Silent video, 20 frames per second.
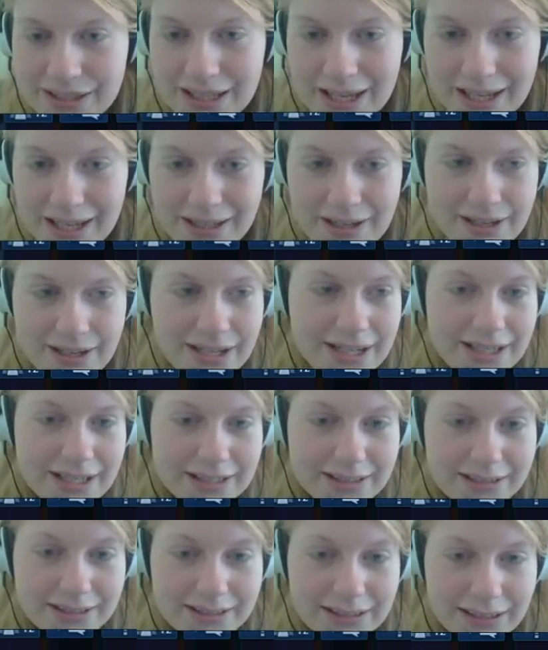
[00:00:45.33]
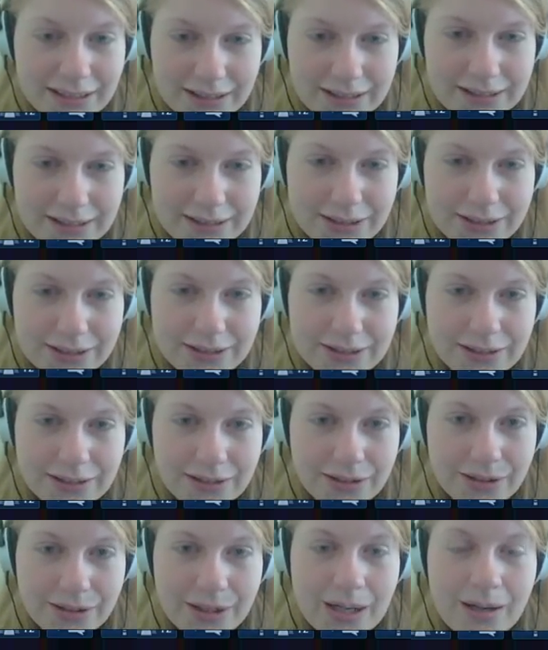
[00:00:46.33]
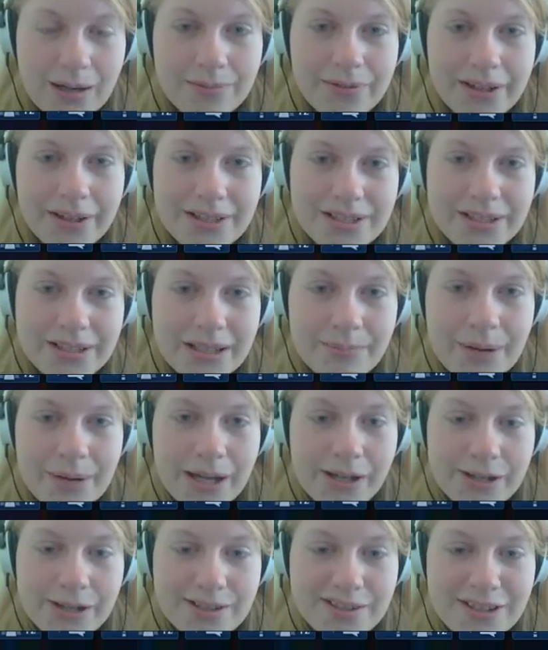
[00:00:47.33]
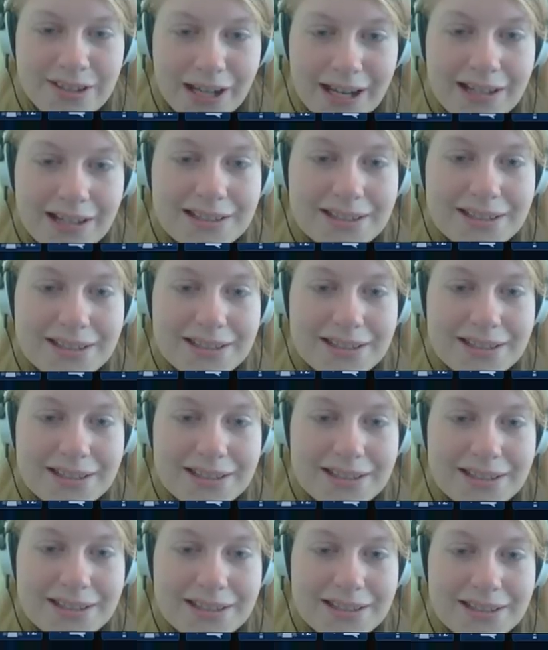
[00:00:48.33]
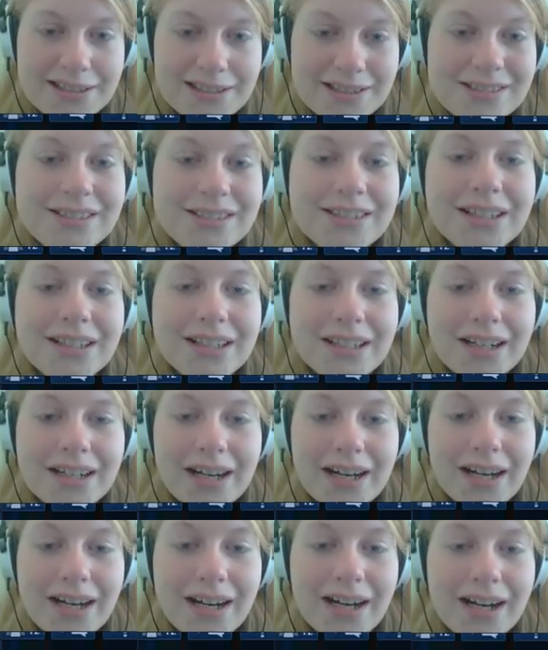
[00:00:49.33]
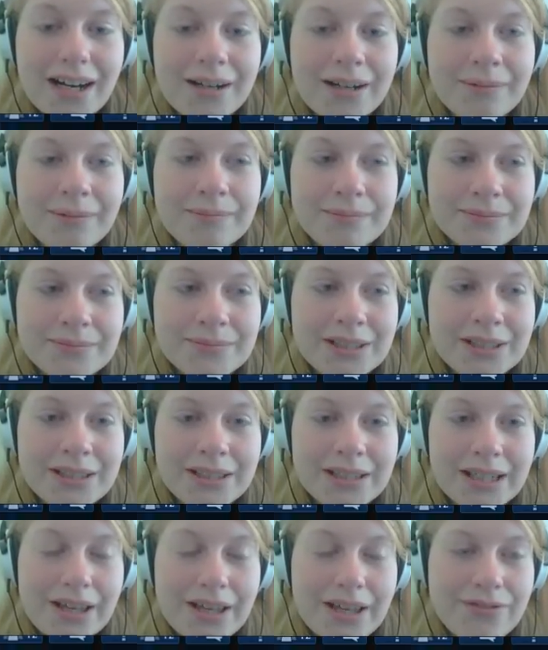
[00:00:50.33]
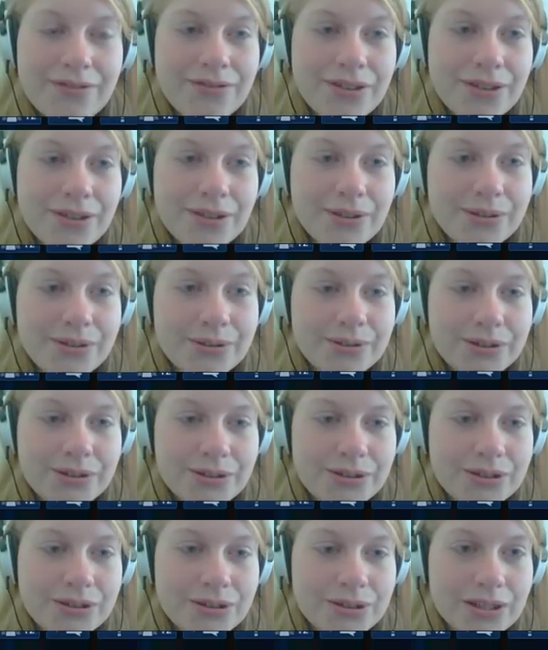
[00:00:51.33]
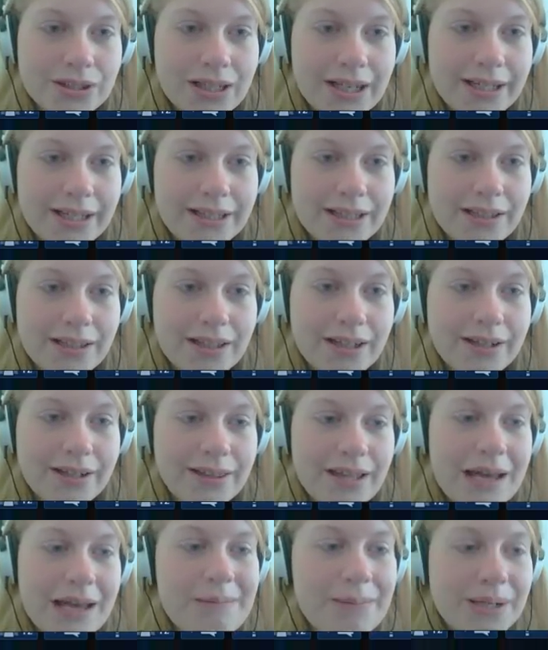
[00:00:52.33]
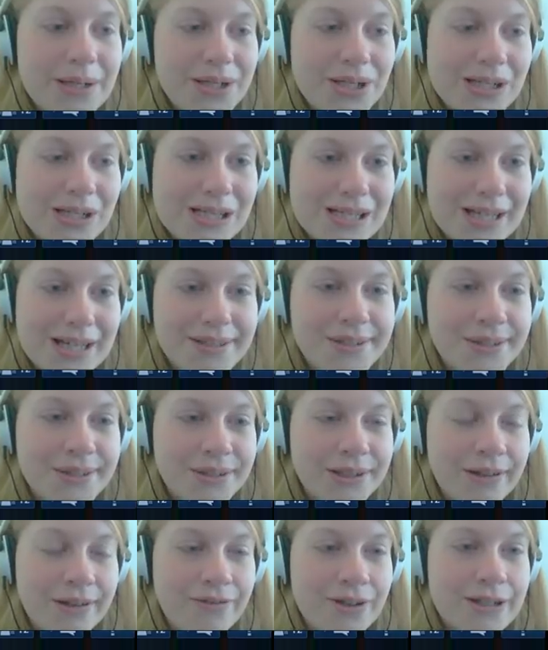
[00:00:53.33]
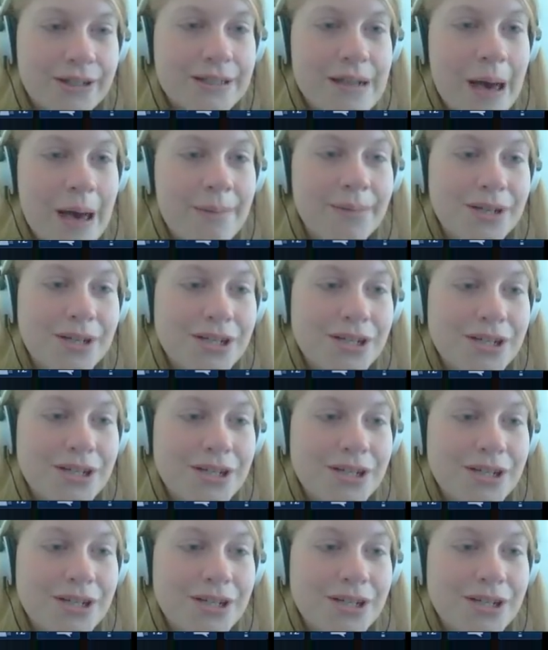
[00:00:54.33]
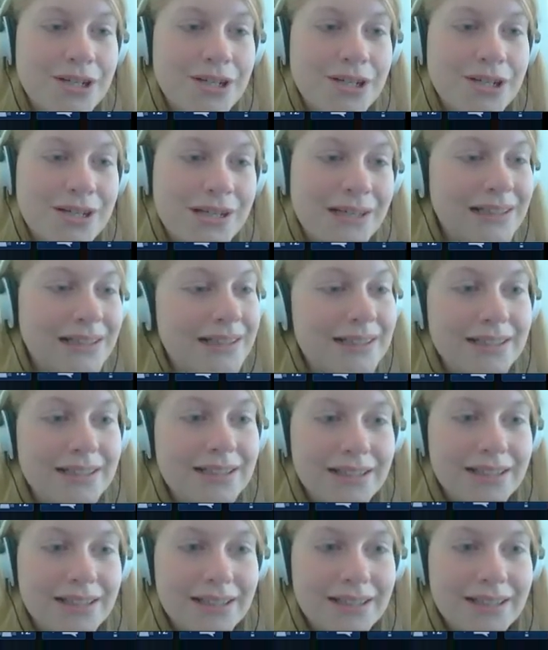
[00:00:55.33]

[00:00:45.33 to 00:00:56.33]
yeah, you can look obviously by your stats. Um, if you do like a lot of damage, that's good if you're a damage dealer.